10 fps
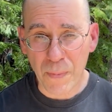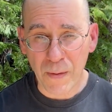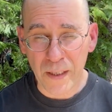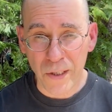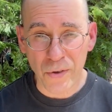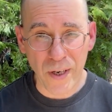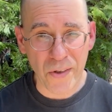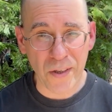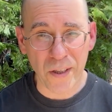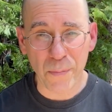
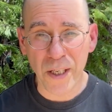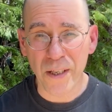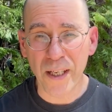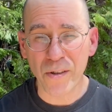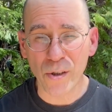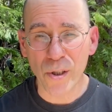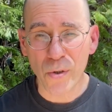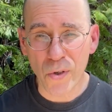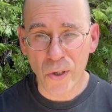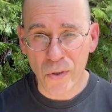interesting to me that
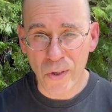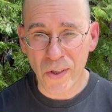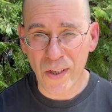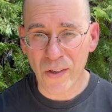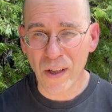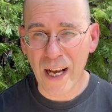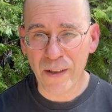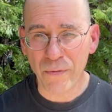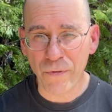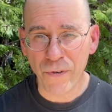Deleuze uses this
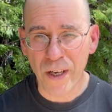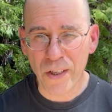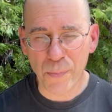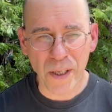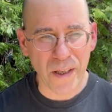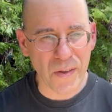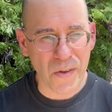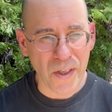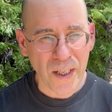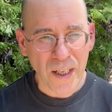Latin phrase
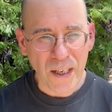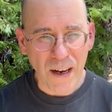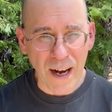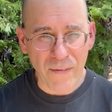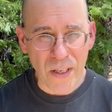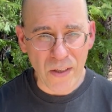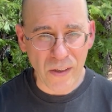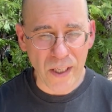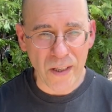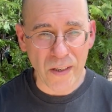because
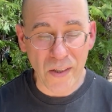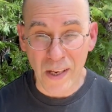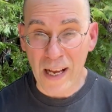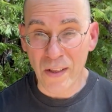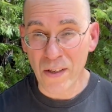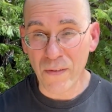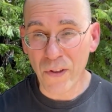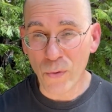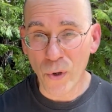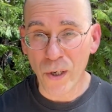obviously the sense of
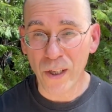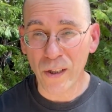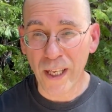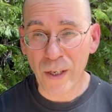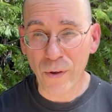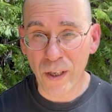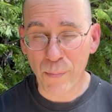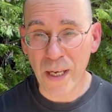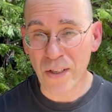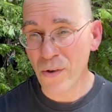the word a liquid, it
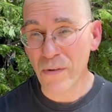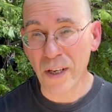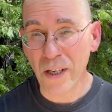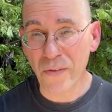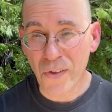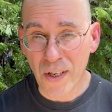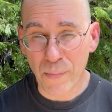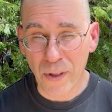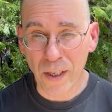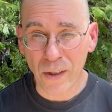makes you think of
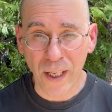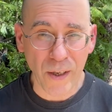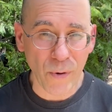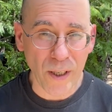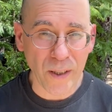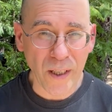something liquid.